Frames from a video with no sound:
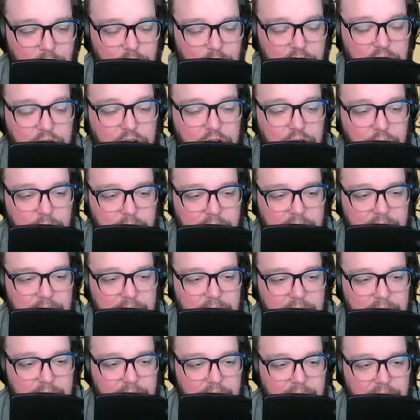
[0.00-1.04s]
will you do it?
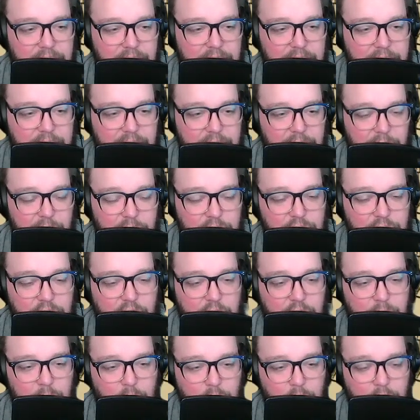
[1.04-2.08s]
Will you
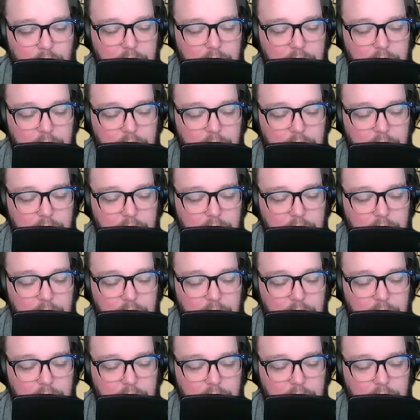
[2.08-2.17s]
come